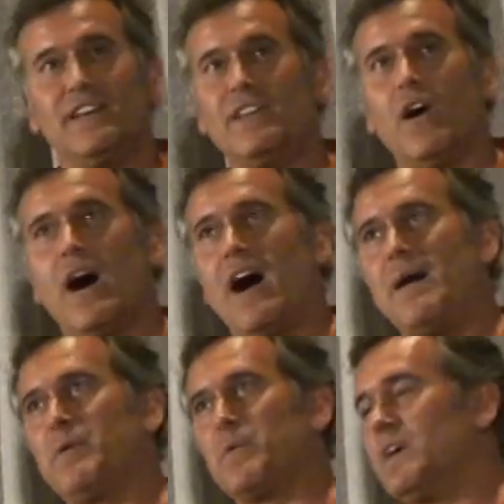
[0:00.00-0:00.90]
No,
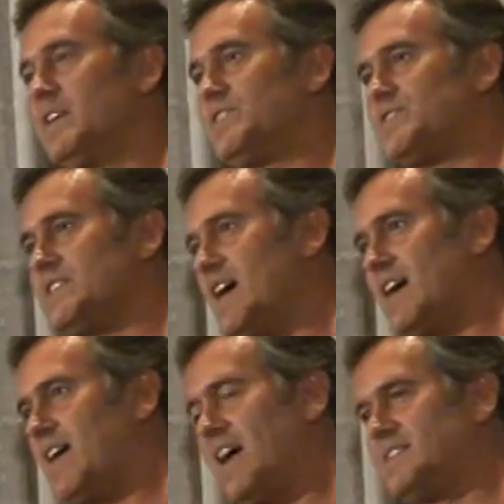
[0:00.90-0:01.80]
I'm a realist.
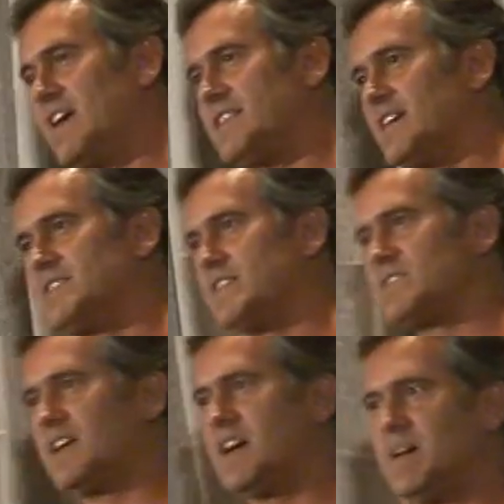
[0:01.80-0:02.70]
I, I take things as
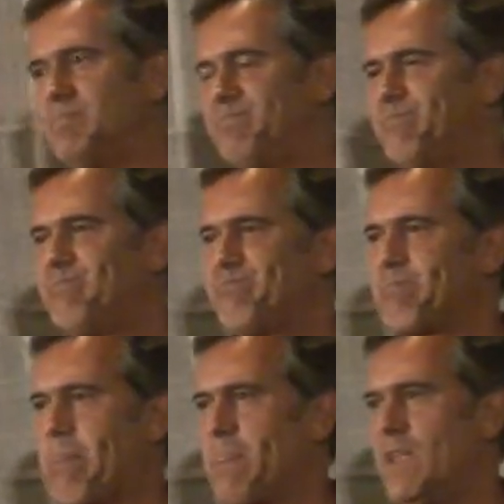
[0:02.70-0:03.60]
they come,
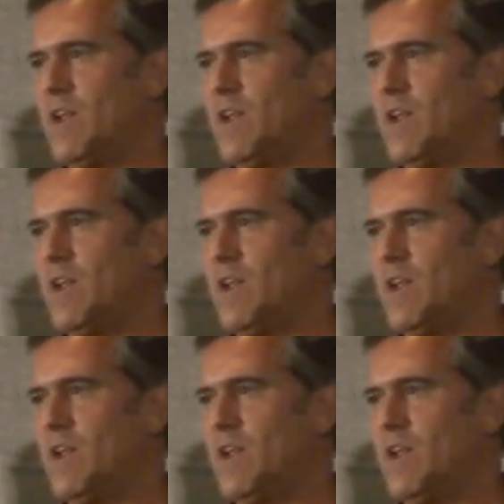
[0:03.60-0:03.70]
you